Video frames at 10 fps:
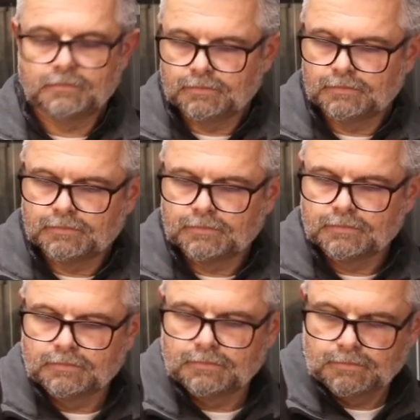
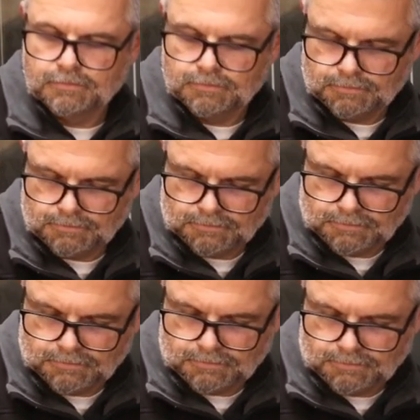
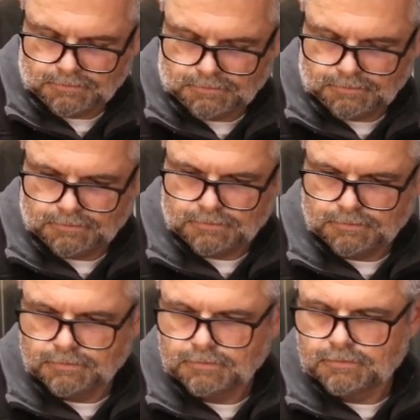
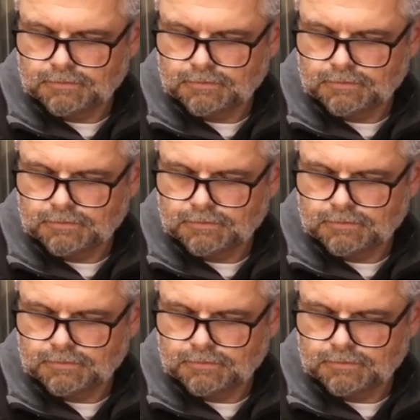This person isn't speaking.